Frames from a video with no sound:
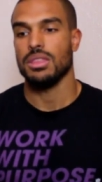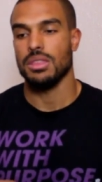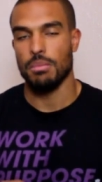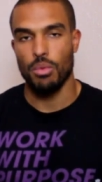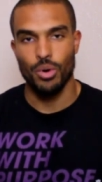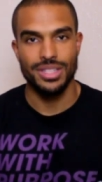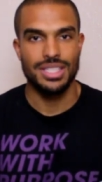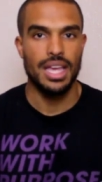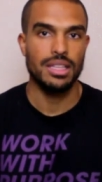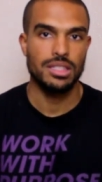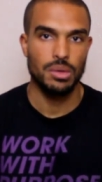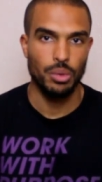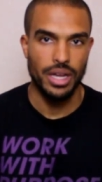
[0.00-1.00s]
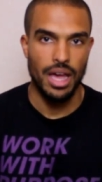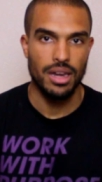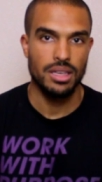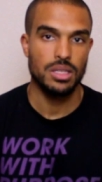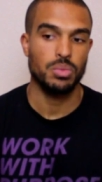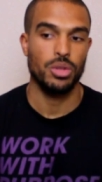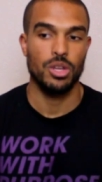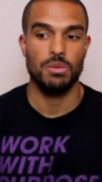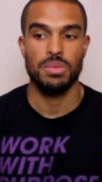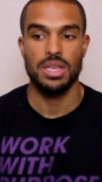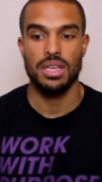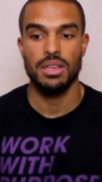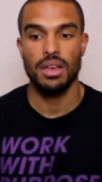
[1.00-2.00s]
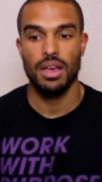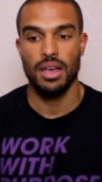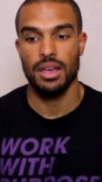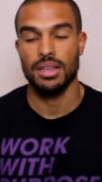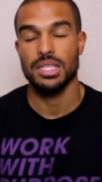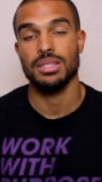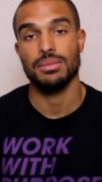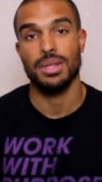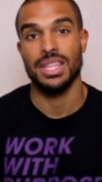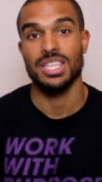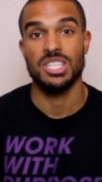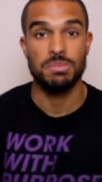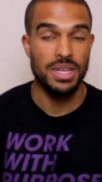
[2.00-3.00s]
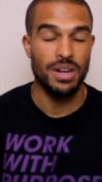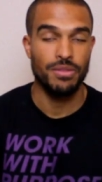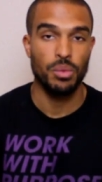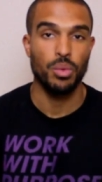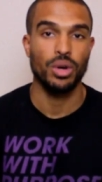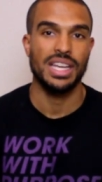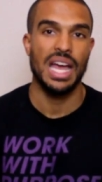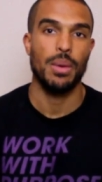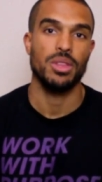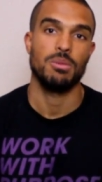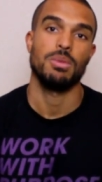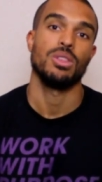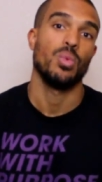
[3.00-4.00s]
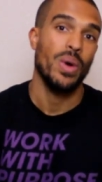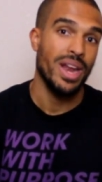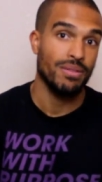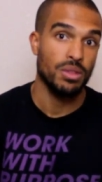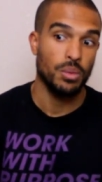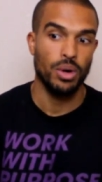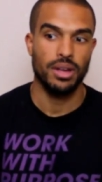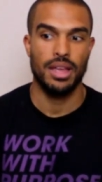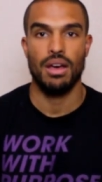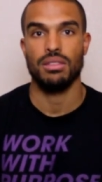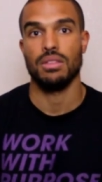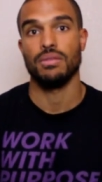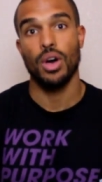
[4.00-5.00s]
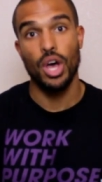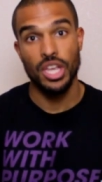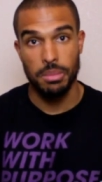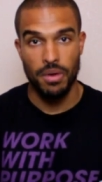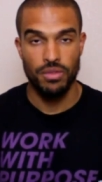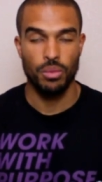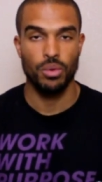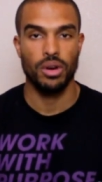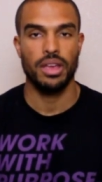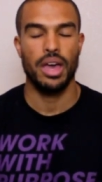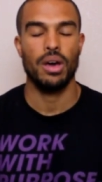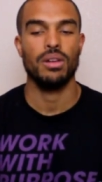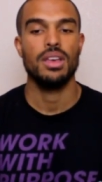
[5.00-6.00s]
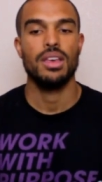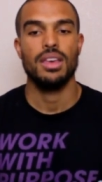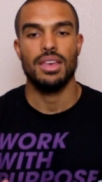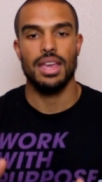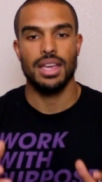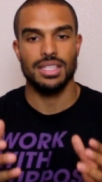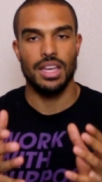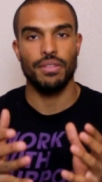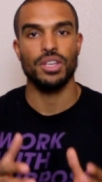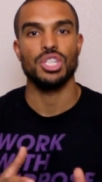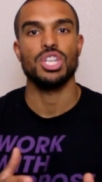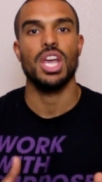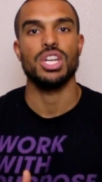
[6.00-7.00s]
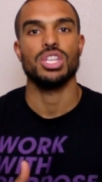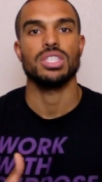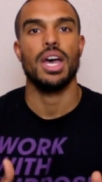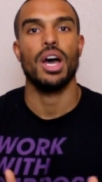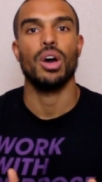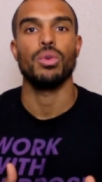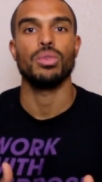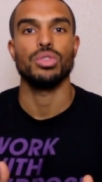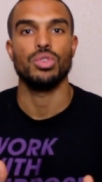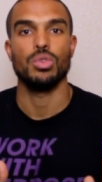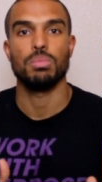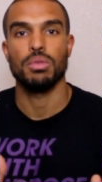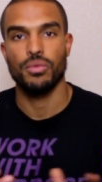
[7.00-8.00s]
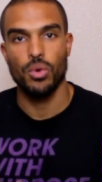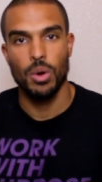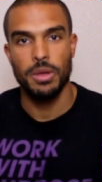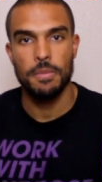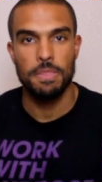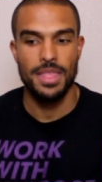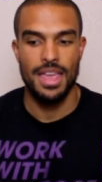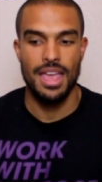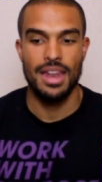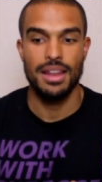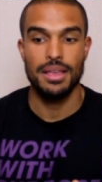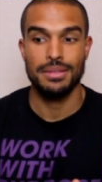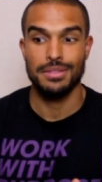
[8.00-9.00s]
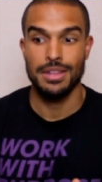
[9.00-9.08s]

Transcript: the more intense the workout is, whether it be uh, in the speed of the workout, whether it be the weight of the workout, the volume of the workout, it definitely changes how you perform it and